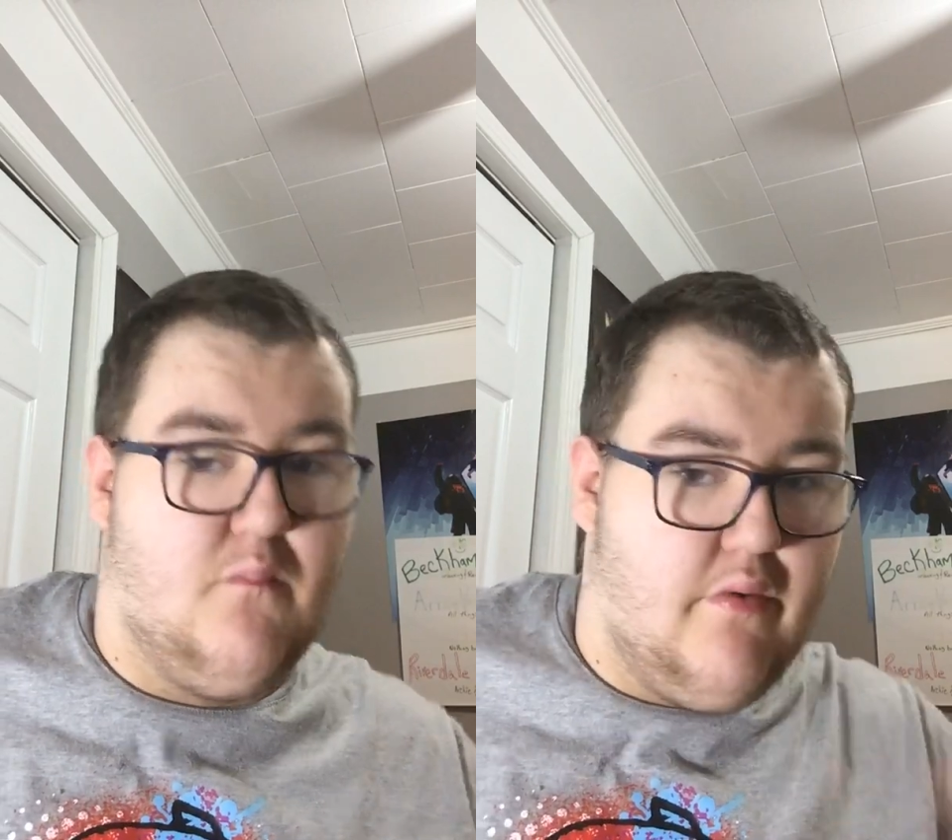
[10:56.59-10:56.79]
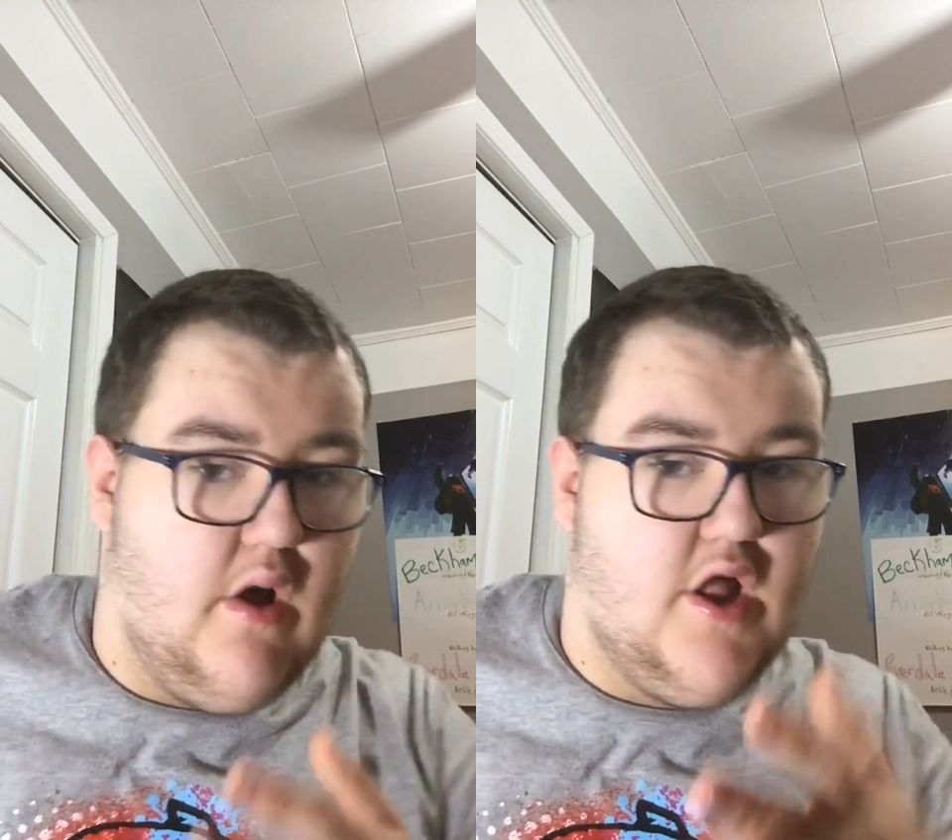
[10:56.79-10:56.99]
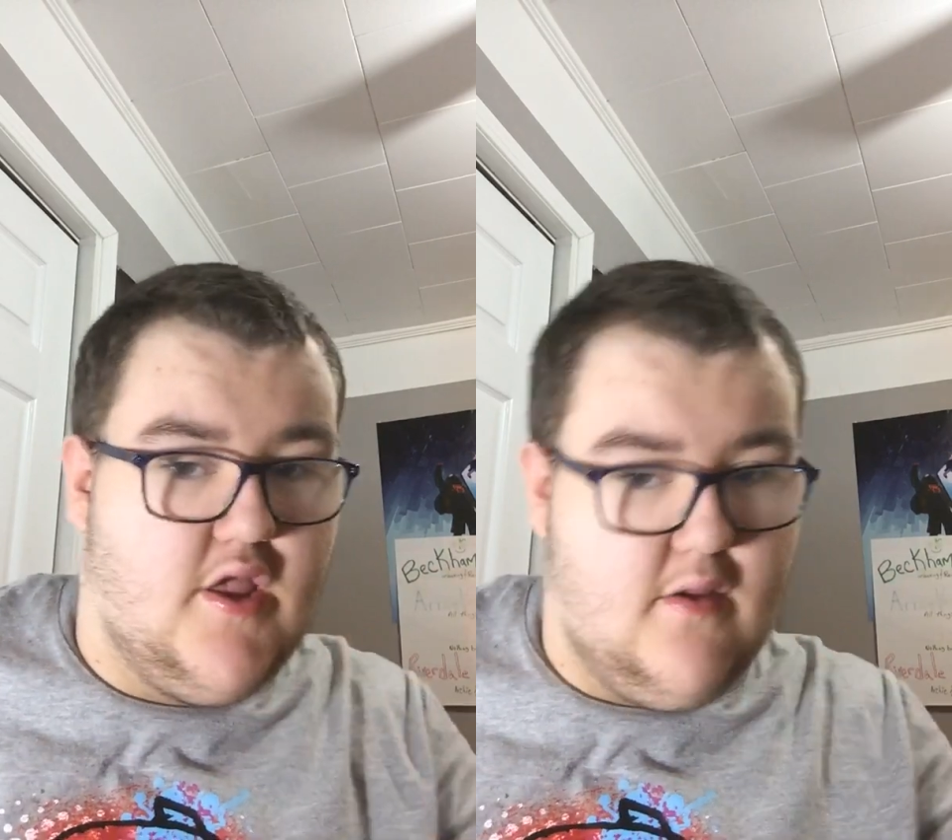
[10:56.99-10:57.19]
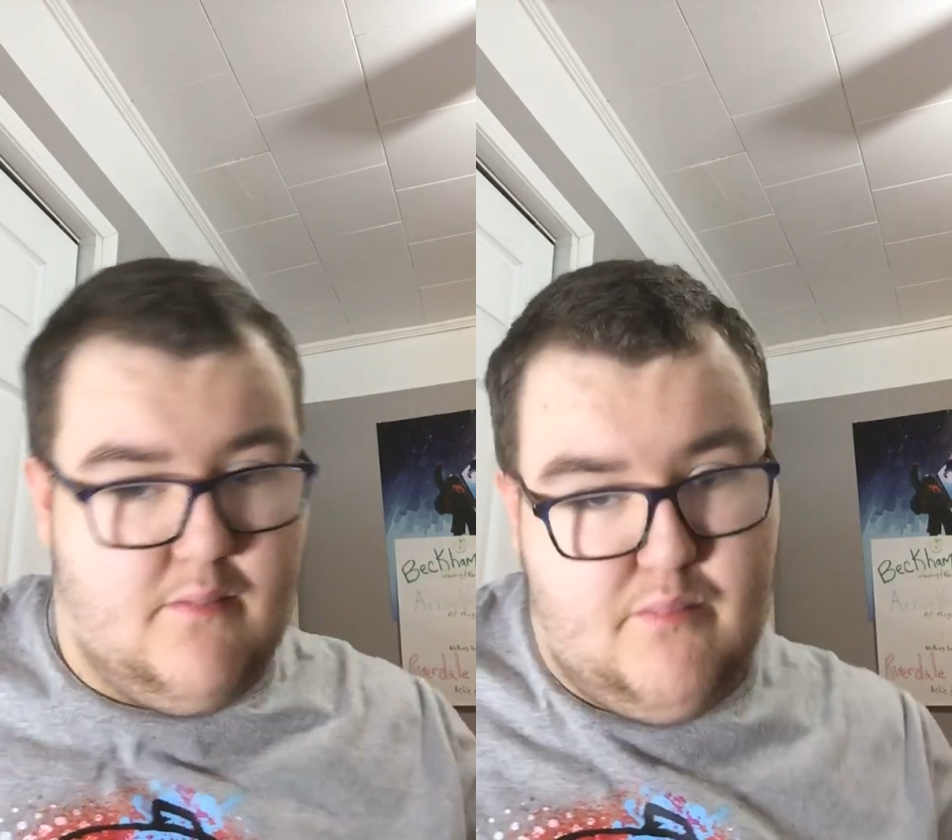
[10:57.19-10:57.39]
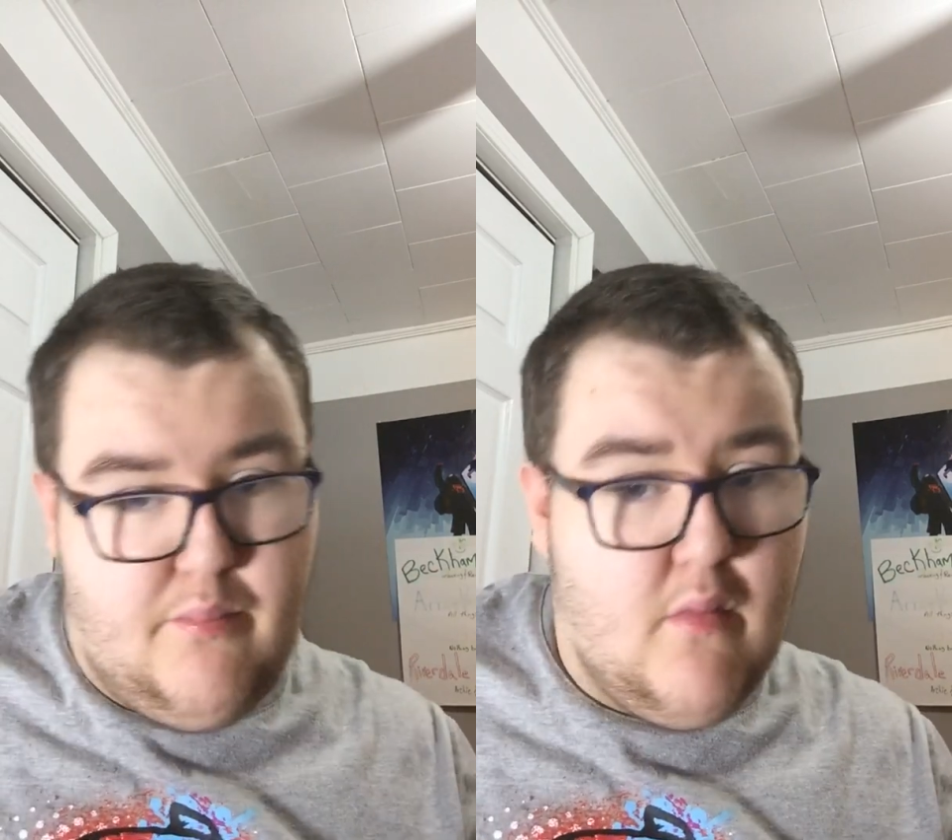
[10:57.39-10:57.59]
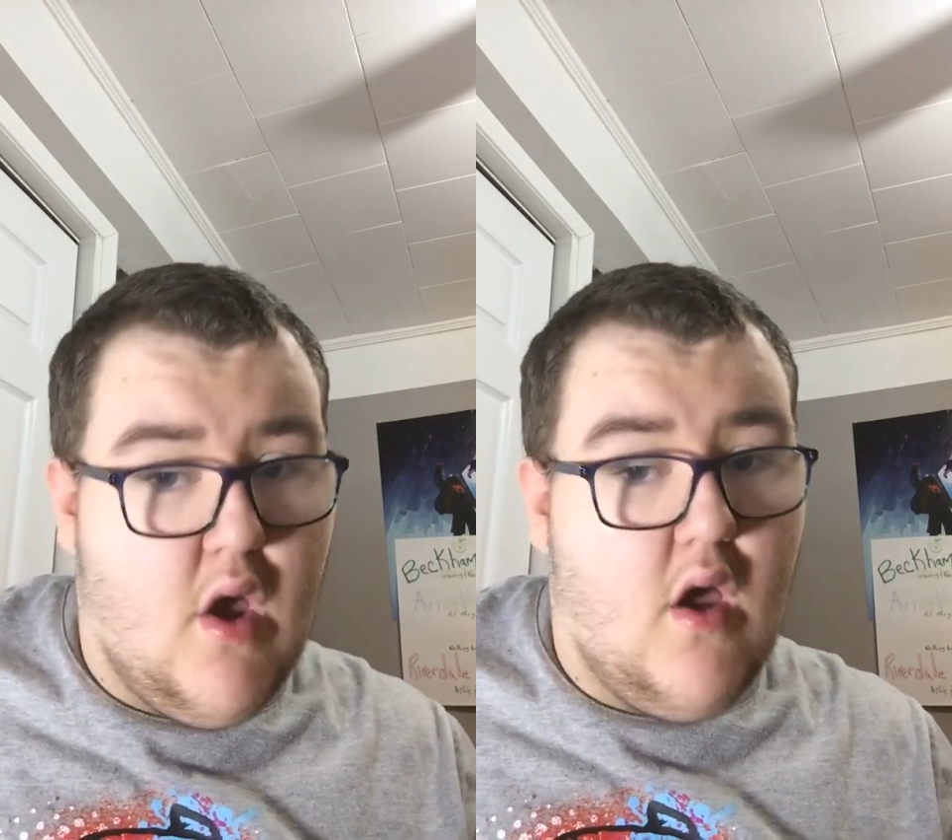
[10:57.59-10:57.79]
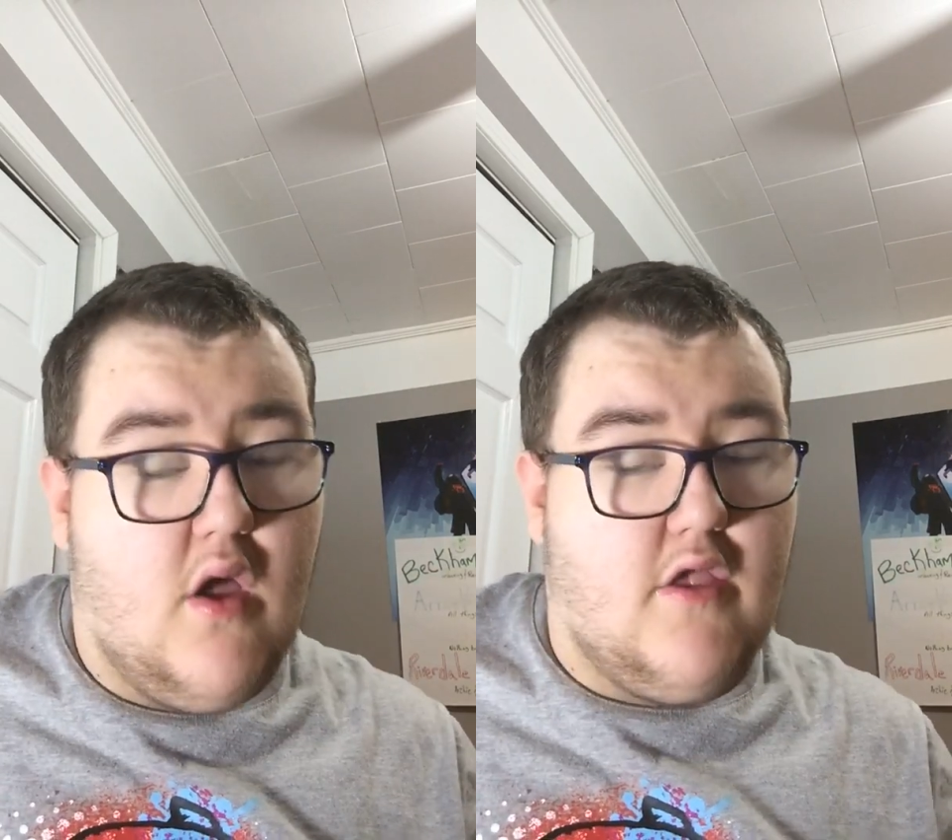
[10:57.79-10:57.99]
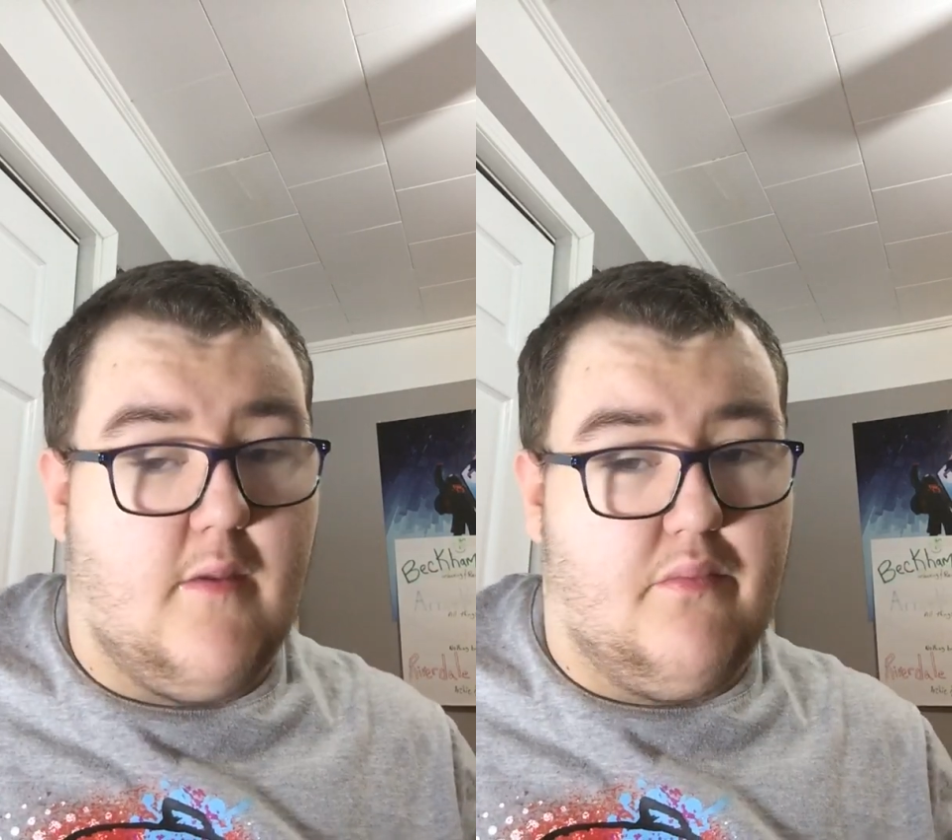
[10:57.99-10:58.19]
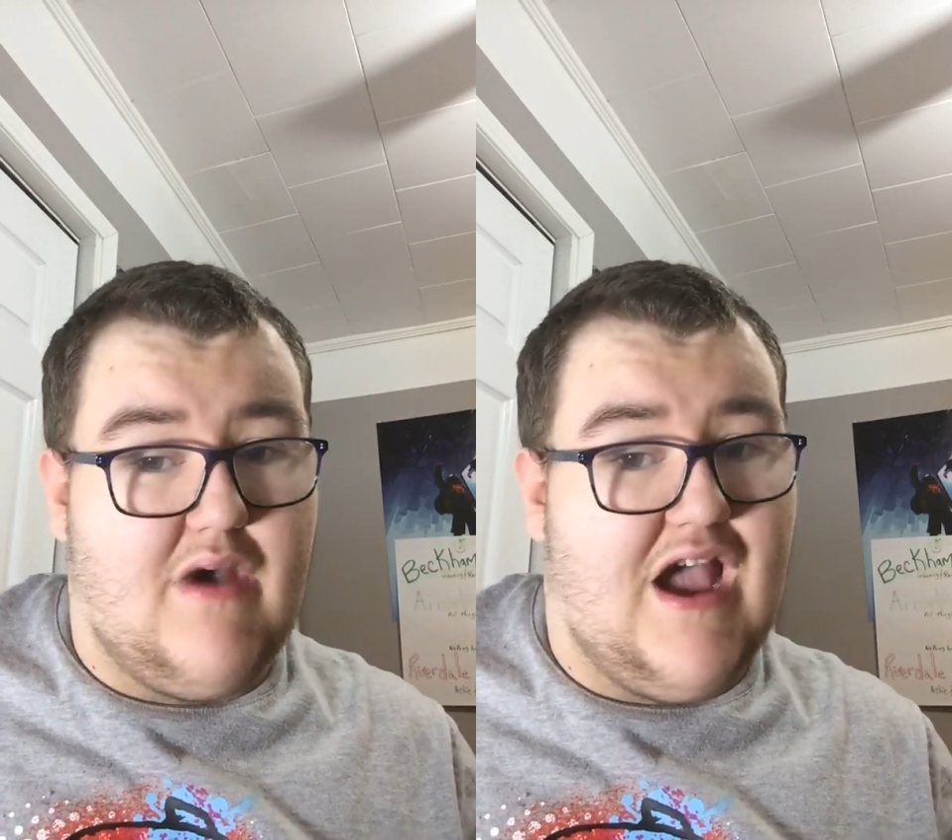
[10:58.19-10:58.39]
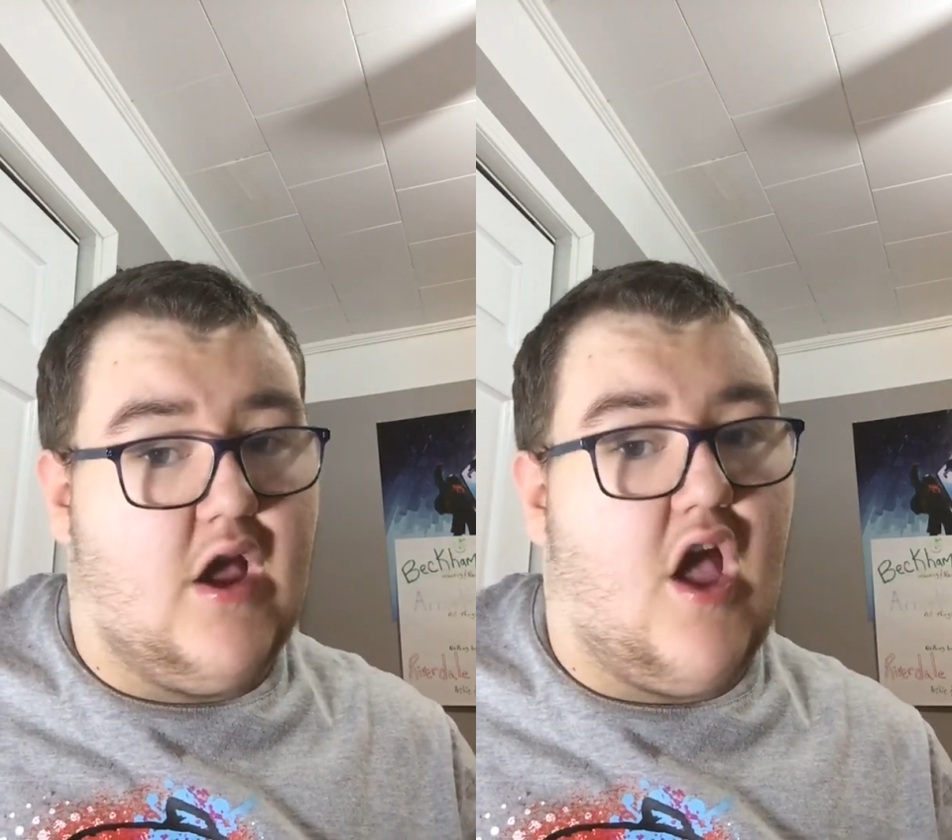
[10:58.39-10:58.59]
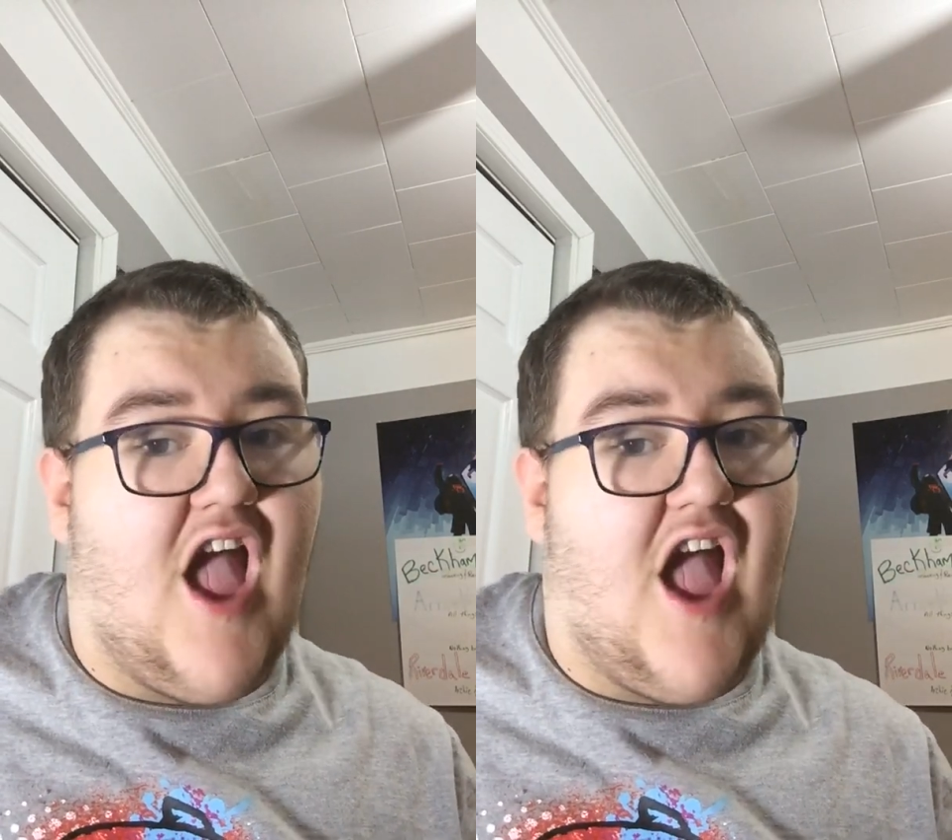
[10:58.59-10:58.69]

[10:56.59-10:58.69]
blonde to black.